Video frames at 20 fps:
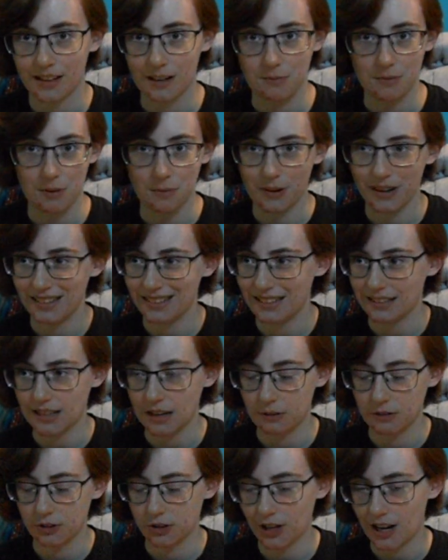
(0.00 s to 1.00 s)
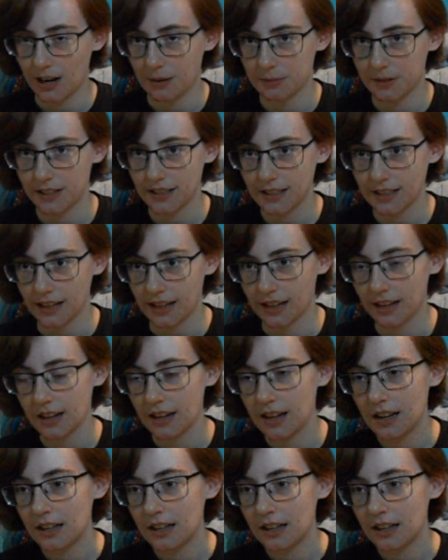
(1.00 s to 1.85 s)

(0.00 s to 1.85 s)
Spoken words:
I mean, we see that with Drab City.